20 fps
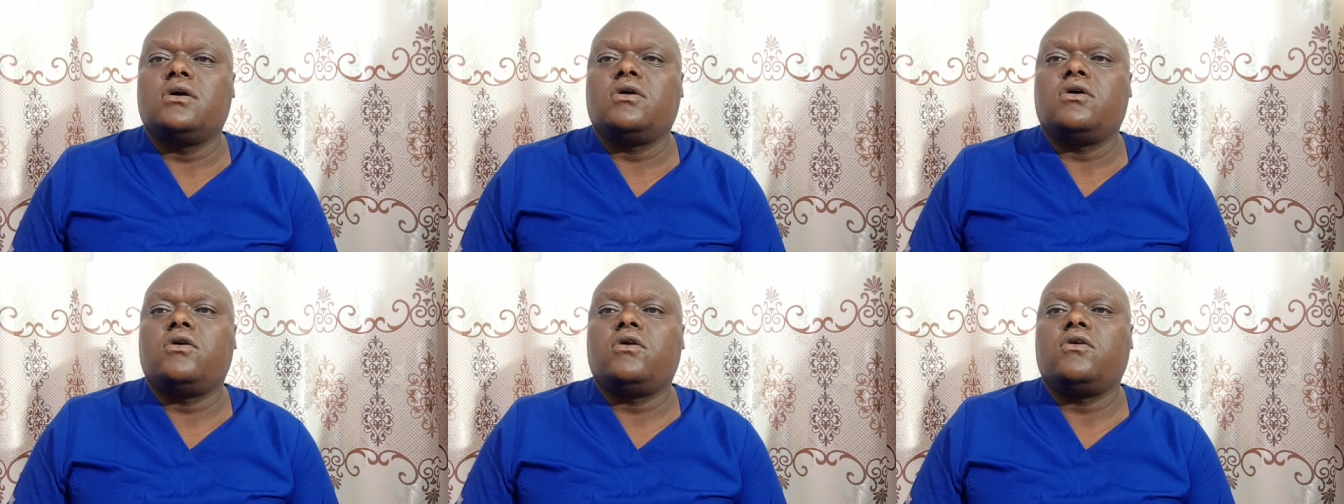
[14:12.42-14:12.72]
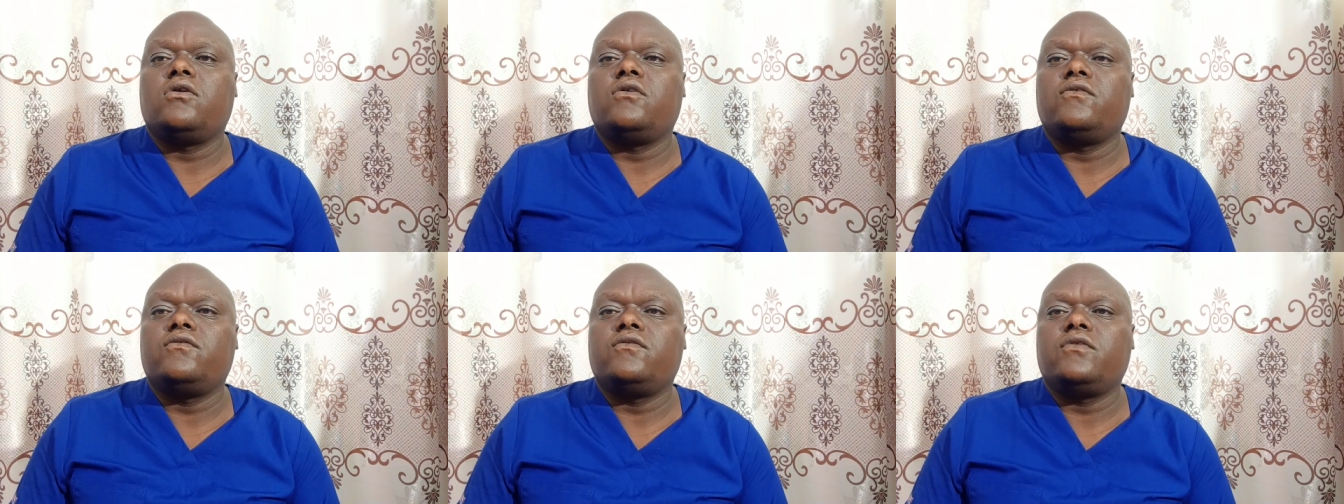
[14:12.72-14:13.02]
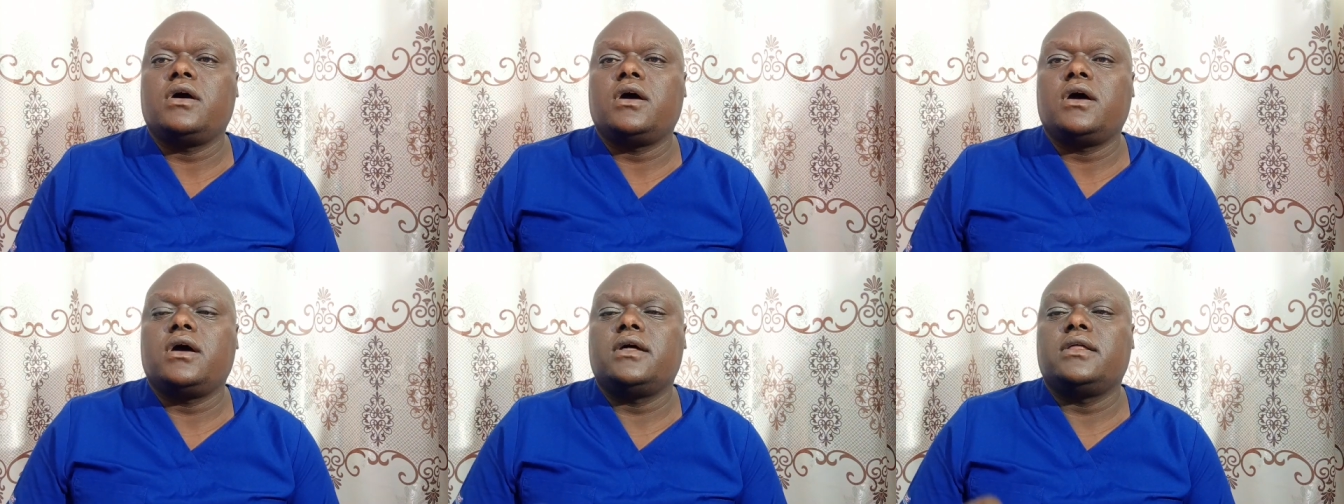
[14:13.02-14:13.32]
of
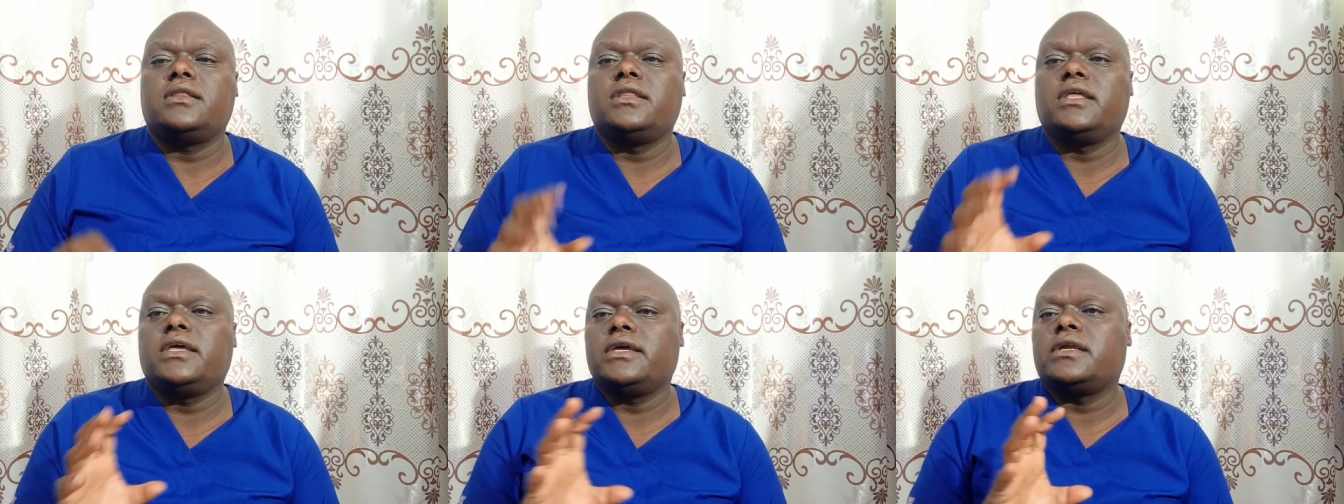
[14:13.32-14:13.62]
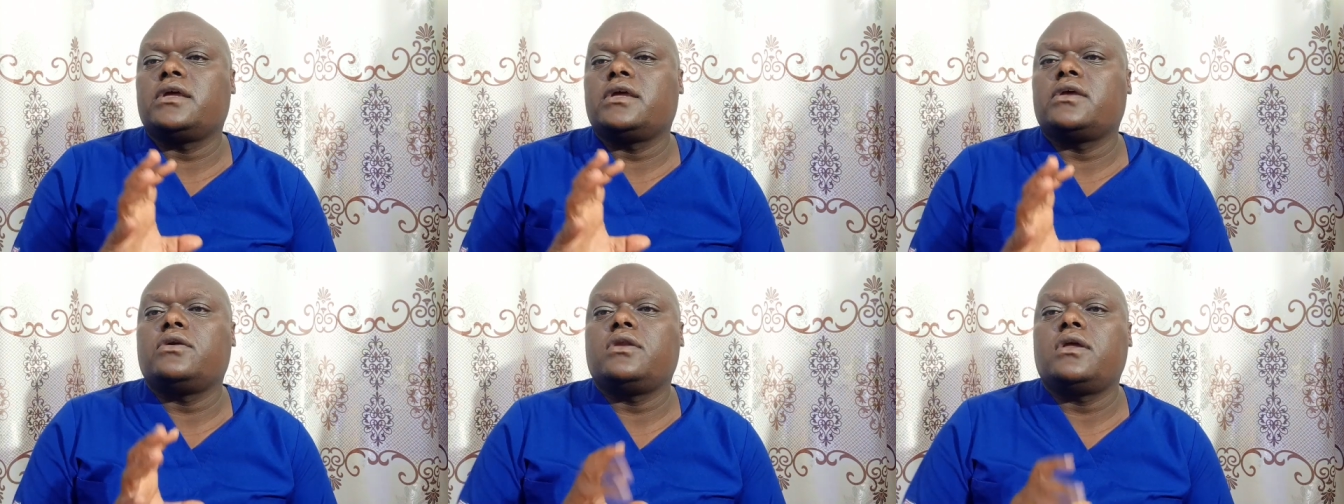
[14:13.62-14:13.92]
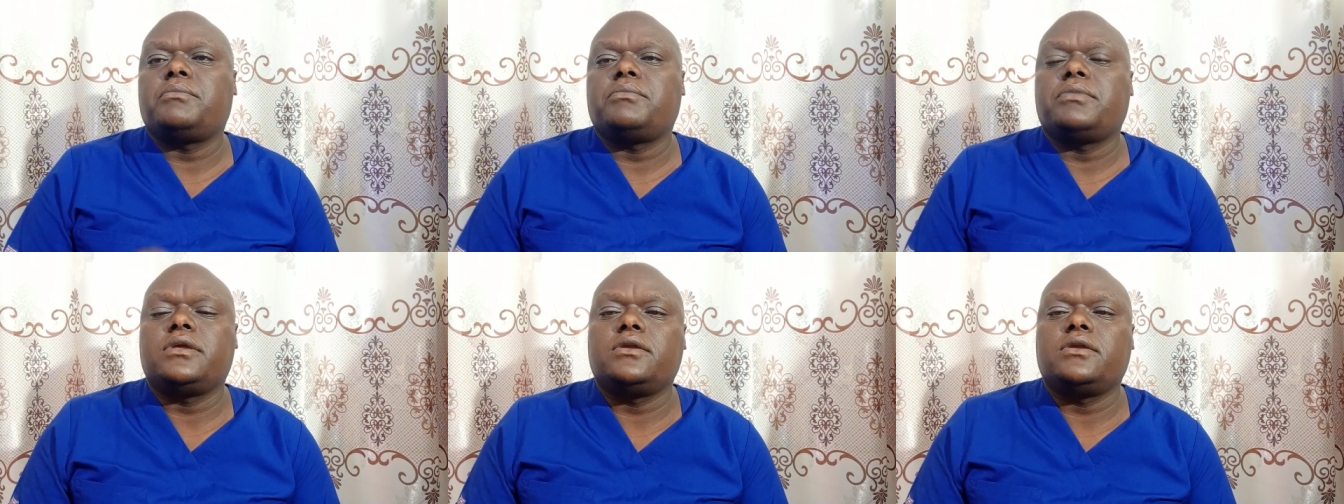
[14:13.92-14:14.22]
uh, the
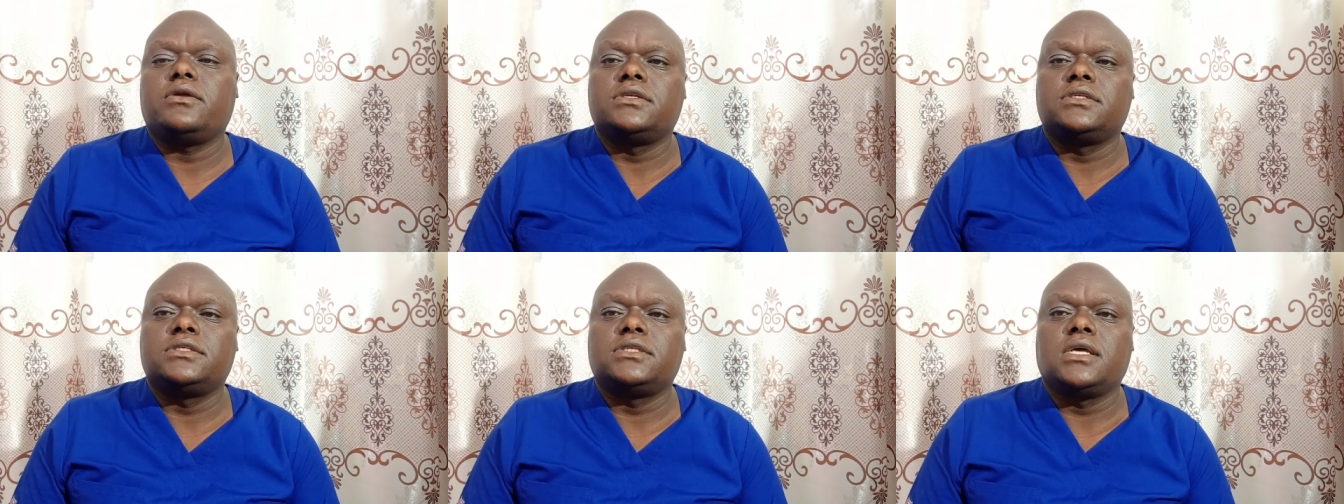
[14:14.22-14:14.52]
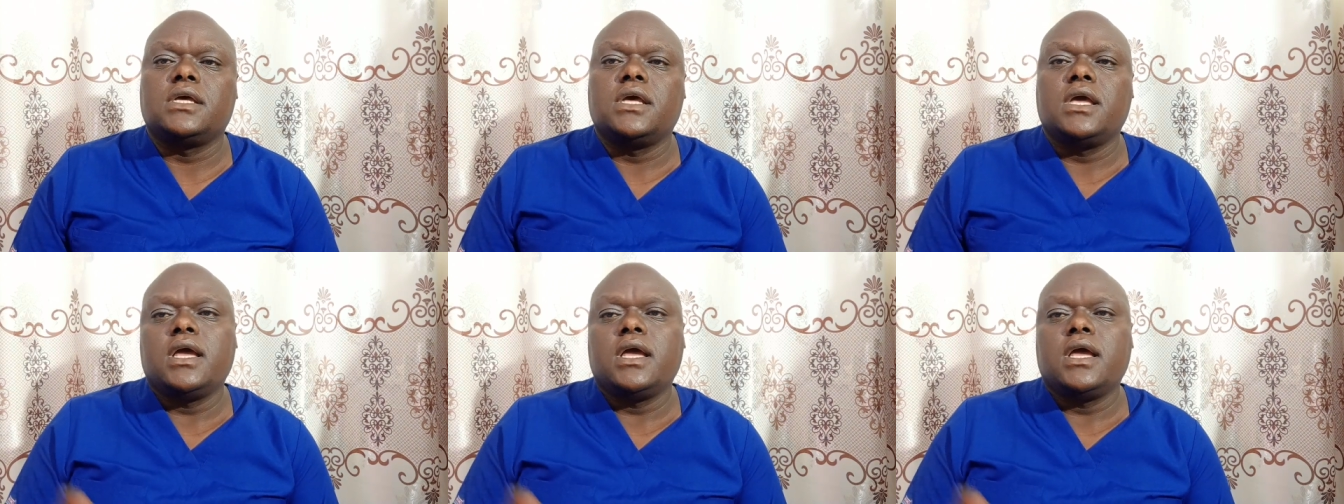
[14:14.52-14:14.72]
irregular periods.